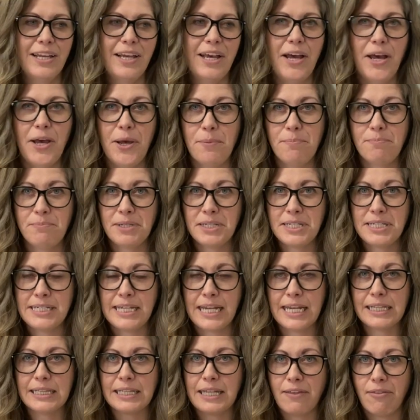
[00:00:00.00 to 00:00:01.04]

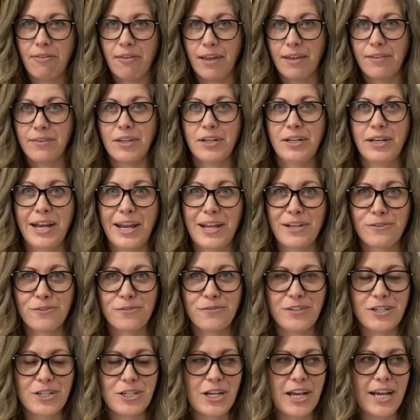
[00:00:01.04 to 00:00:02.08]
dangly thing that an
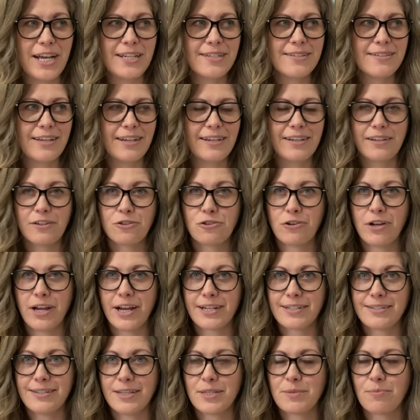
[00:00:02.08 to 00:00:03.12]
anglerfish has that
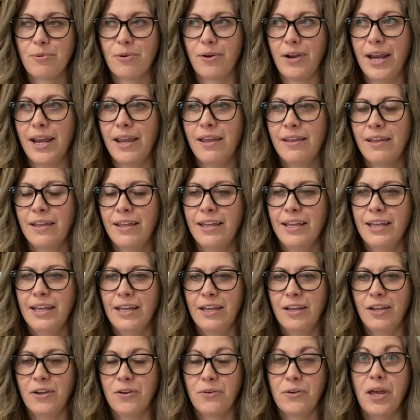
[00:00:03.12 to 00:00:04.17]
attracts its prey.
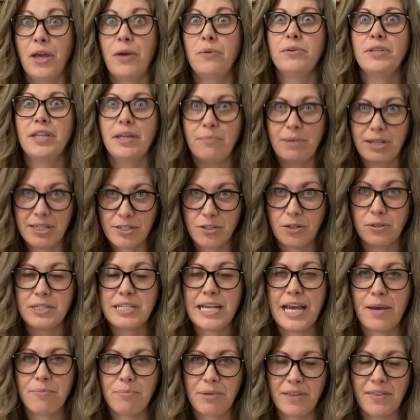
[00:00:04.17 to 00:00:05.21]
Okay, well, they might start
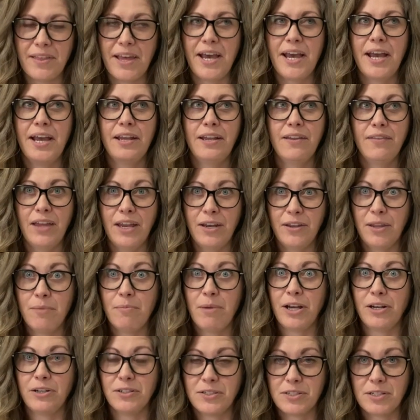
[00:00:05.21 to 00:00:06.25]
tapping that, and then they
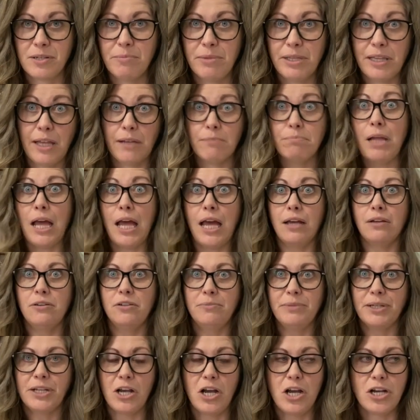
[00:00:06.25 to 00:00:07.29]
might also be like, oh
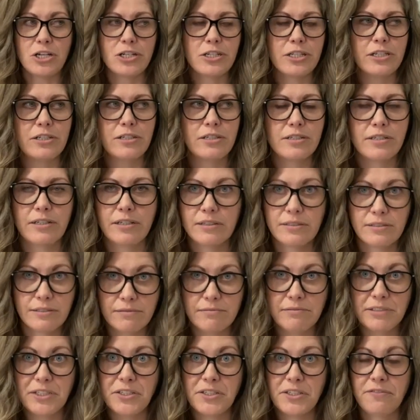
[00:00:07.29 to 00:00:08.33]
my gosh, there's
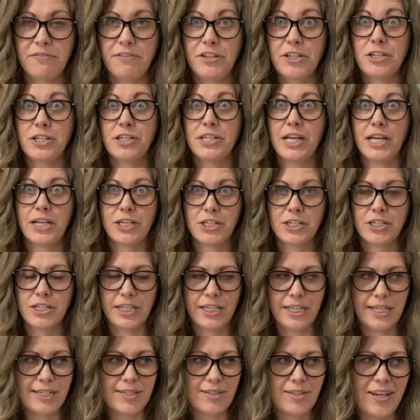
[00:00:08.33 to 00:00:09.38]
a fish attached to
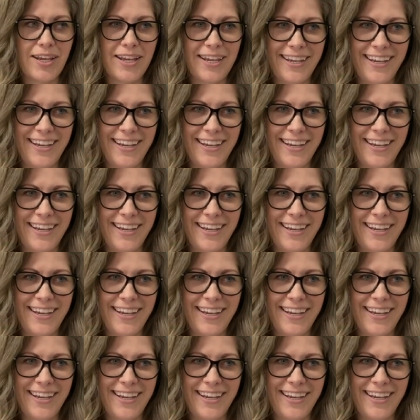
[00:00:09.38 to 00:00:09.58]
this.